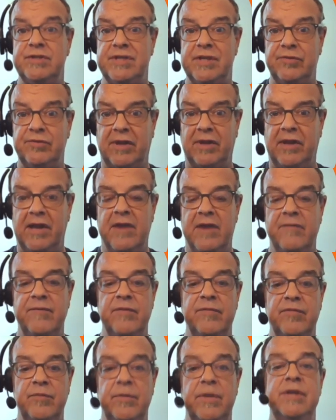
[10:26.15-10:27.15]
there's a lot of
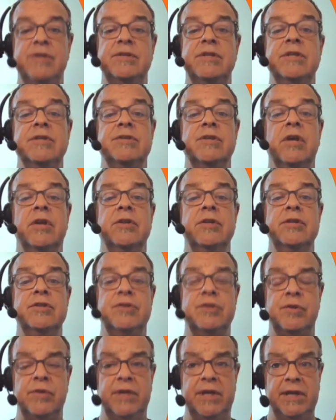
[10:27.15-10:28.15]
information that's on this
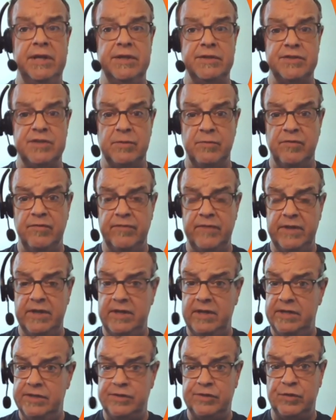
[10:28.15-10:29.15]
screen, and some of it
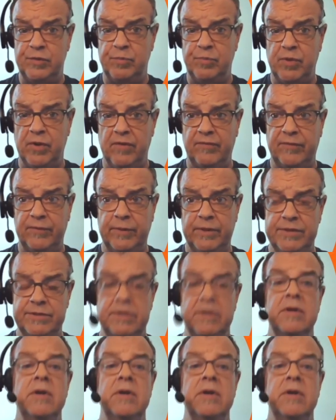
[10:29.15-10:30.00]
is superfluous